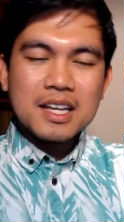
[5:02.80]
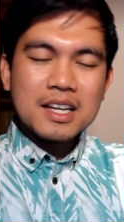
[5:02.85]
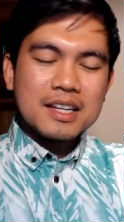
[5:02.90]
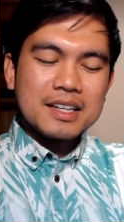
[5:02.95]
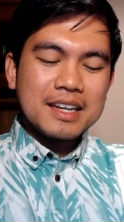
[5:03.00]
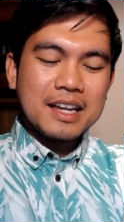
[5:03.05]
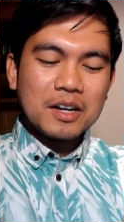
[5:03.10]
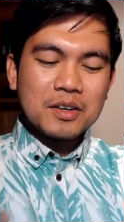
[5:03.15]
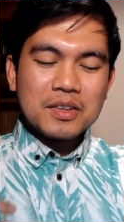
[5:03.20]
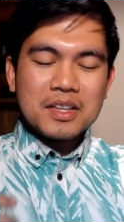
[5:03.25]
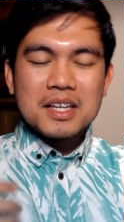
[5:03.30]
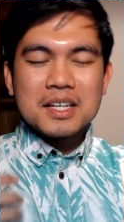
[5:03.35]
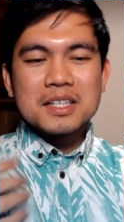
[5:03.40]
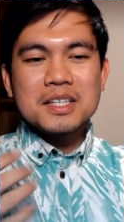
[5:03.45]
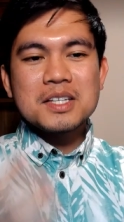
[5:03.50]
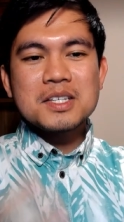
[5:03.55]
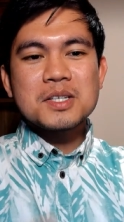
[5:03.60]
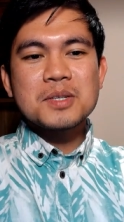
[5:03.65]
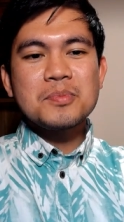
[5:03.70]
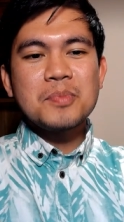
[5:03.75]
Now,
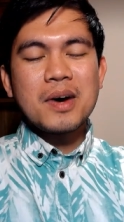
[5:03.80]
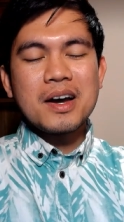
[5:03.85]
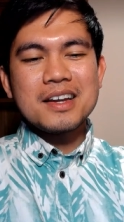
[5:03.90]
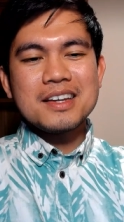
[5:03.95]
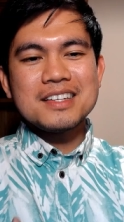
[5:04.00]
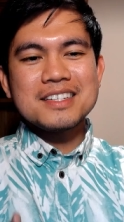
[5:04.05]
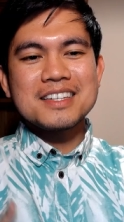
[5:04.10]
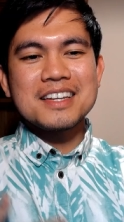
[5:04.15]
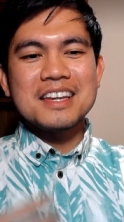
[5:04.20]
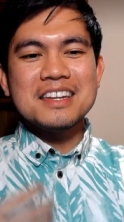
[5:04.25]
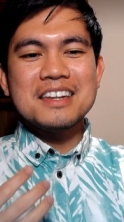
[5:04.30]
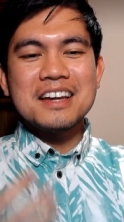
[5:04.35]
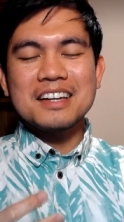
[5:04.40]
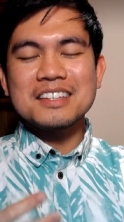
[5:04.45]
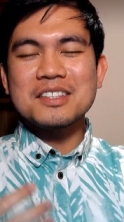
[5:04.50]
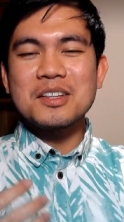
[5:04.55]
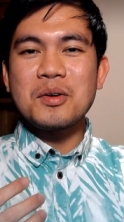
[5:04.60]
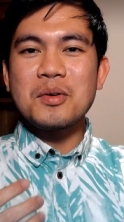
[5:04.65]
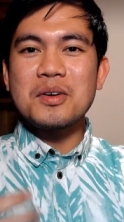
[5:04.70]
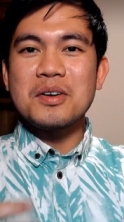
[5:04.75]
despite
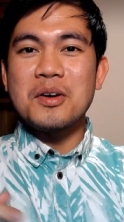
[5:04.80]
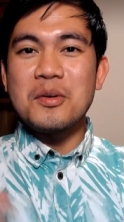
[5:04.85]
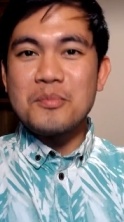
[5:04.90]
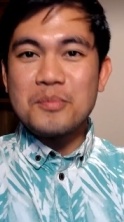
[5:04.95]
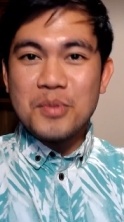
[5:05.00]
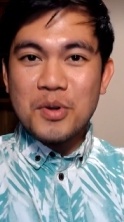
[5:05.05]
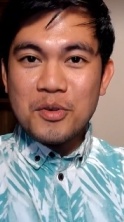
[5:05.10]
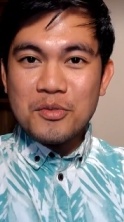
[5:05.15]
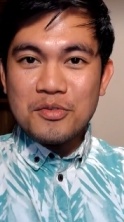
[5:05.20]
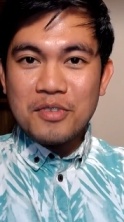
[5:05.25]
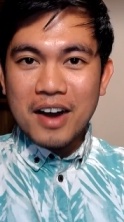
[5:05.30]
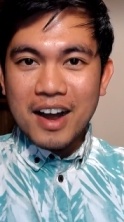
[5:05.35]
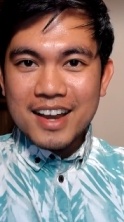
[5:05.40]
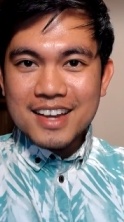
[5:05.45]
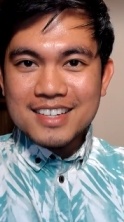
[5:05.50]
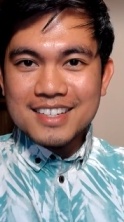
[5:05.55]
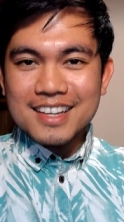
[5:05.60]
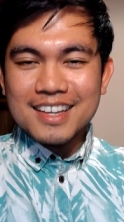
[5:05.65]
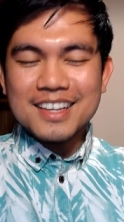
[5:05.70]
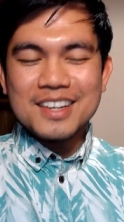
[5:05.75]
not
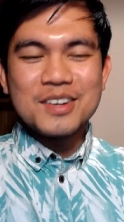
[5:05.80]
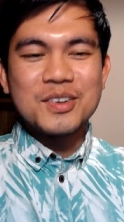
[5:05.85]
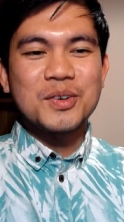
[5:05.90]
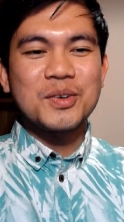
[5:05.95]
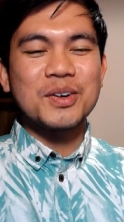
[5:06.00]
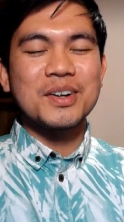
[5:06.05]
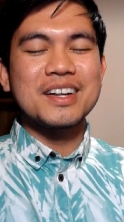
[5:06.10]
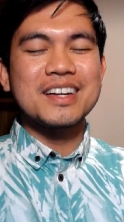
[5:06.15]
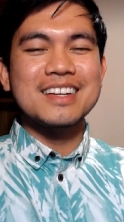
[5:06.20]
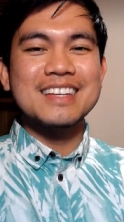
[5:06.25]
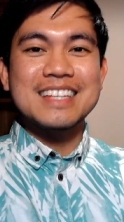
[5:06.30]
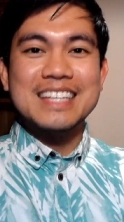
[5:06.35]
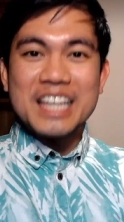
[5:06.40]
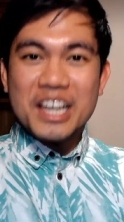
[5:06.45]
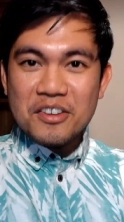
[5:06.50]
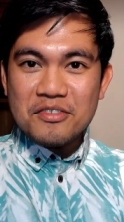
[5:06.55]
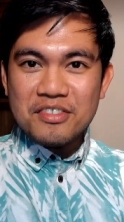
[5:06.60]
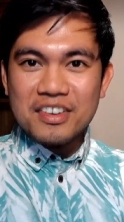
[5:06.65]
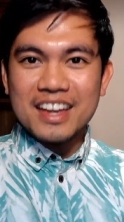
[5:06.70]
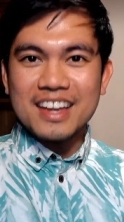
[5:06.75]
providing or
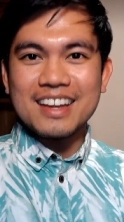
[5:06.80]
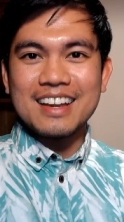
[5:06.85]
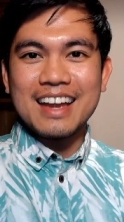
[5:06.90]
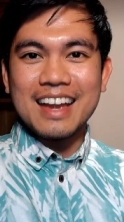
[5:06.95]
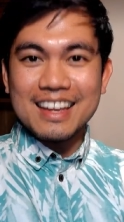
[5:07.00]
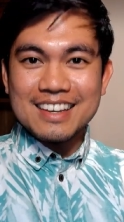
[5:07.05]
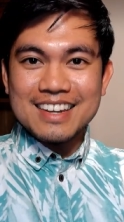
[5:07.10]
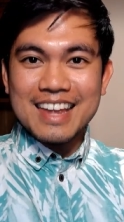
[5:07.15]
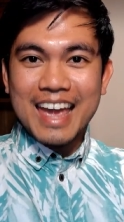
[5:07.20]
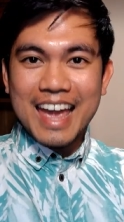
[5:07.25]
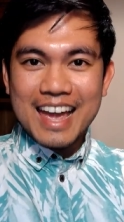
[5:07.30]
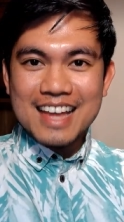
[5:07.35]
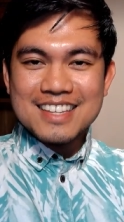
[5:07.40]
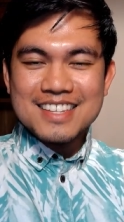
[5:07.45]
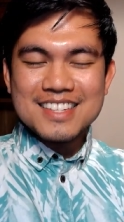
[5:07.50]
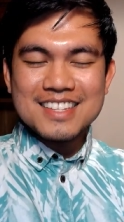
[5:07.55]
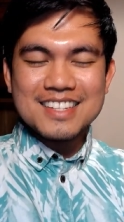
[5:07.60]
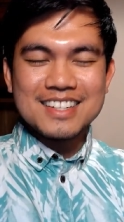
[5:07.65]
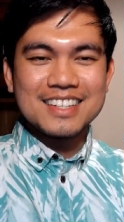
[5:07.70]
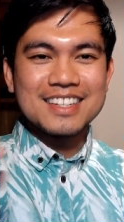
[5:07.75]
giving an
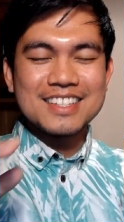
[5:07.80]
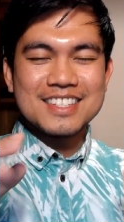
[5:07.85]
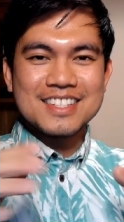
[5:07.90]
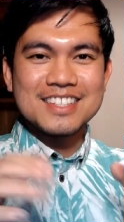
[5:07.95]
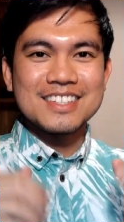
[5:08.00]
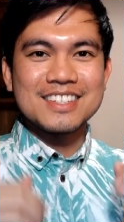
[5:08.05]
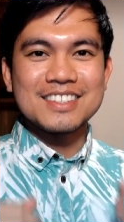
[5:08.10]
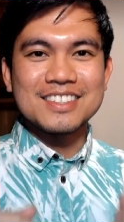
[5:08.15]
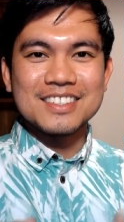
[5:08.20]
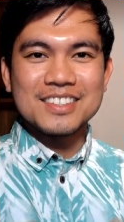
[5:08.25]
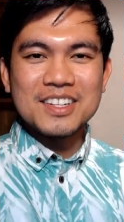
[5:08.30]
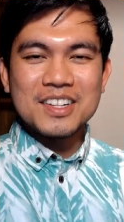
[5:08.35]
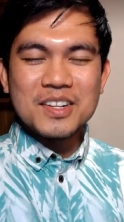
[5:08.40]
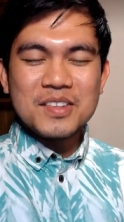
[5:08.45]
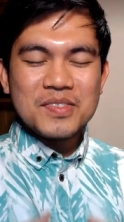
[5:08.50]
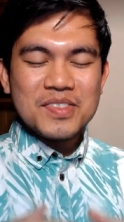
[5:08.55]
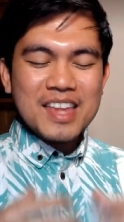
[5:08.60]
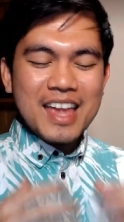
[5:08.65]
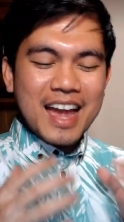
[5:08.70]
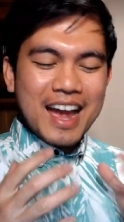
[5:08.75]
answer to
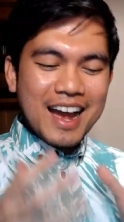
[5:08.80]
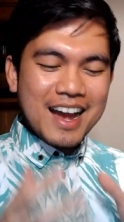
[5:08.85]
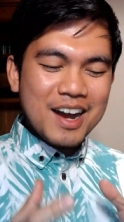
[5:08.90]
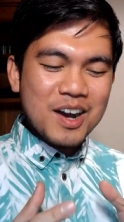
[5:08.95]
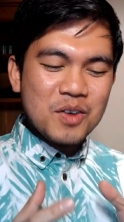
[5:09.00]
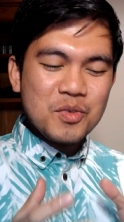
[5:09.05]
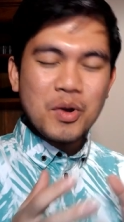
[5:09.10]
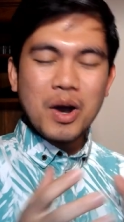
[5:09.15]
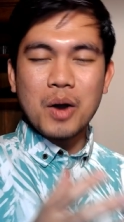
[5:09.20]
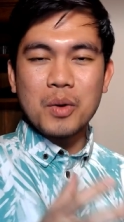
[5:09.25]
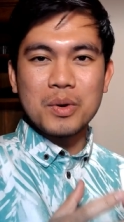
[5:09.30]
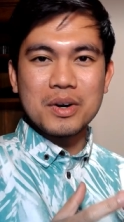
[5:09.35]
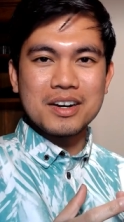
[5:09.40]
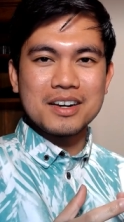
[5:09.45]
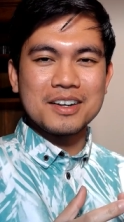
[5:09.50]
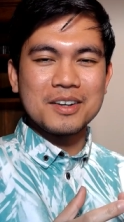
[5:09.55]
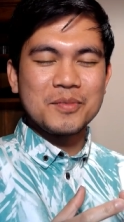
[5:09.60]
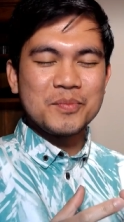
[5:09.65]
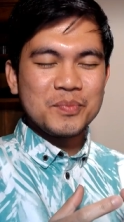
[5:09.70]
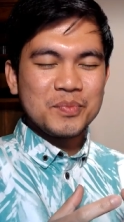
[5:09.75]
how
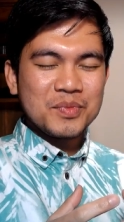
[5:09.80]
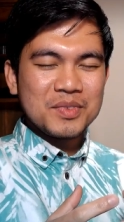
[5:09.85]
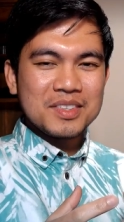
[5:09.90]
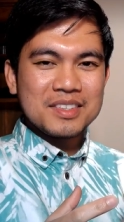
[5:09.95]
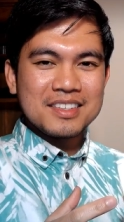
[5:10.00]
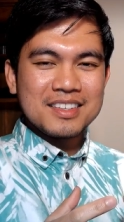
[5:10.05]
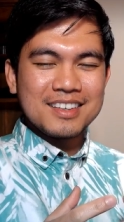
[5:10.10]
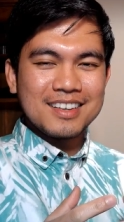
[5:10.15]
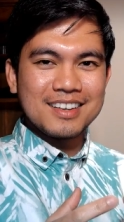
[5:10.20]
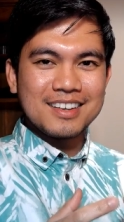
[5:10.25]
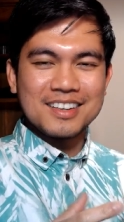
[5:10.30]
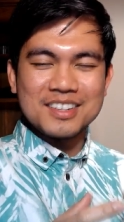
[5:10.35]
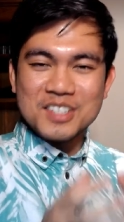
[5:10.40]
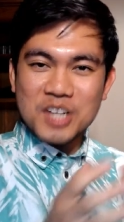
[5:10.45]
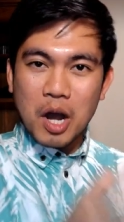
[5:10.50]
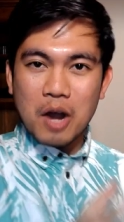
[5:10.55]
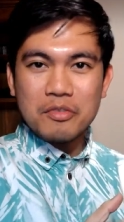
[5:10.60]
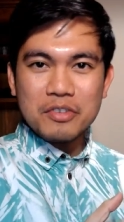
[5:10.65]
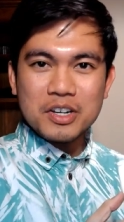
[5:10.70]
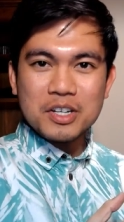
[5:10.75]
our
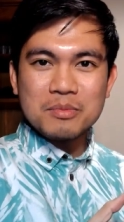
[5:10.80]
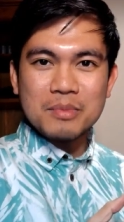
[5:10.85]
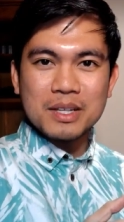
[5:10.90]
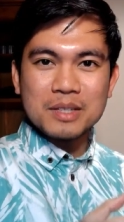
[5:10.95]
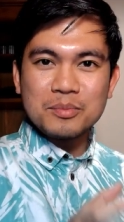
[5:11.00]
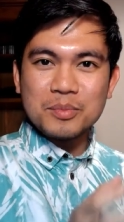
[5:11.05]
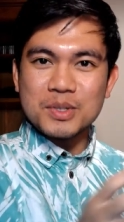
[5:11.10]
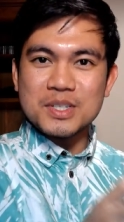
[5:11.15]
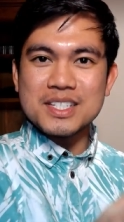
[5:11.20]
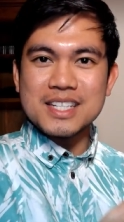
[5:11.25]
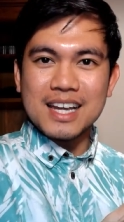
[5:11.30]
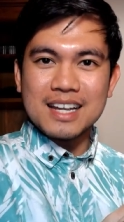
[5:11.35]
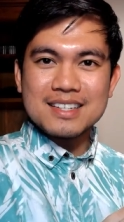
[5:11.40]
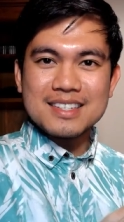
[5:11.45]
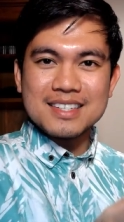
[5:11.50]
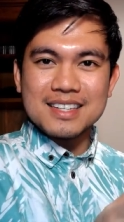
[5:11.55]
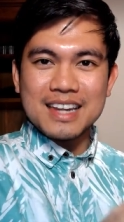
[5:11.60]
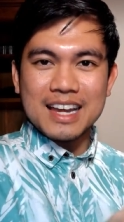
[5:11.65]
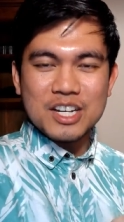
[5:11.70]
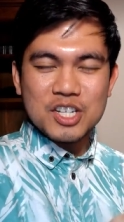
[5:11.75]
government protects
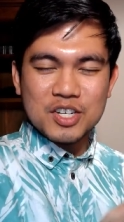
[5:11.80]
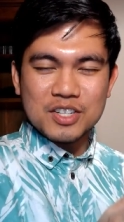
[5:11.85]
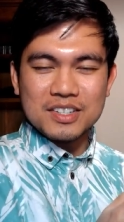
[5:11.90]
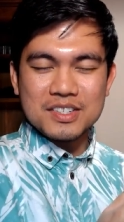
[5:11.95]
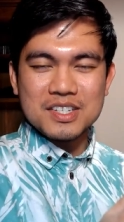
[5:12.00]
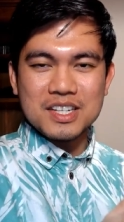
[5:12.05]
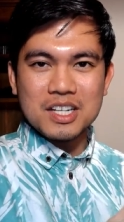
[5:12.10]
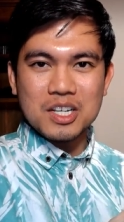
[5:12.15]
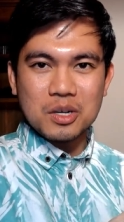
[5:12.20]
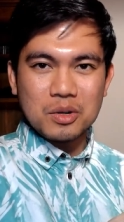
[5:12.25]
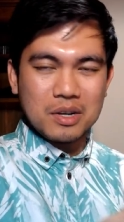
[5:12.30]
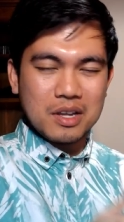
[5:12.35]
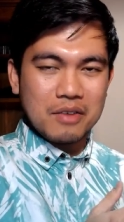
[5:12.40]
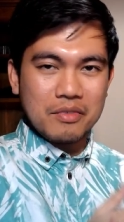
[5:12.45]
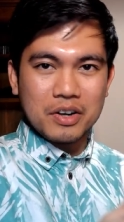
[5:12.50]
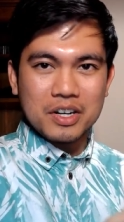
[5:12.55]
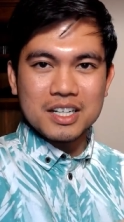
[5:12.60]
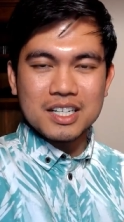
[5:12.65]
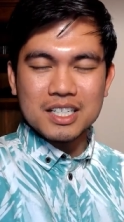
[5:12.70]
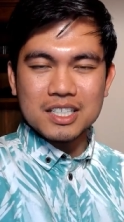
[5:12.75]
the national security of
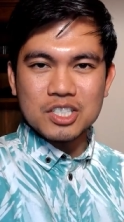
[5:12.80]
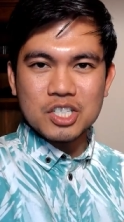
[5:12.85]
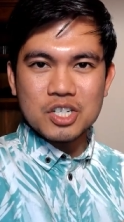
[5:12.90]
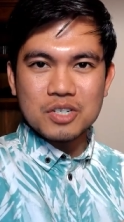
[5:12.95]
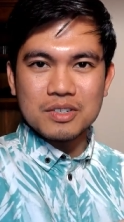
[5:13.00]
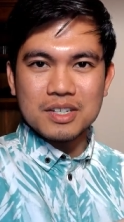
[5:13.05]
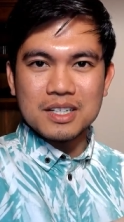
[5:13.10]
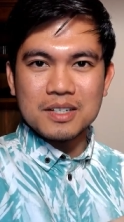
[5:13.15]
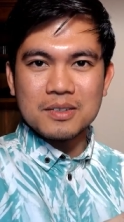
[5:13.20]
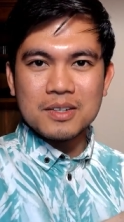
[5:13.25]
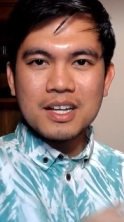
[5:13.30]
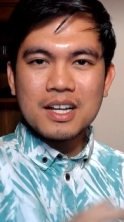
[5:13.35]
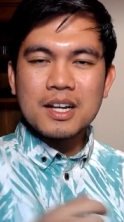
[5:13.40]
our country,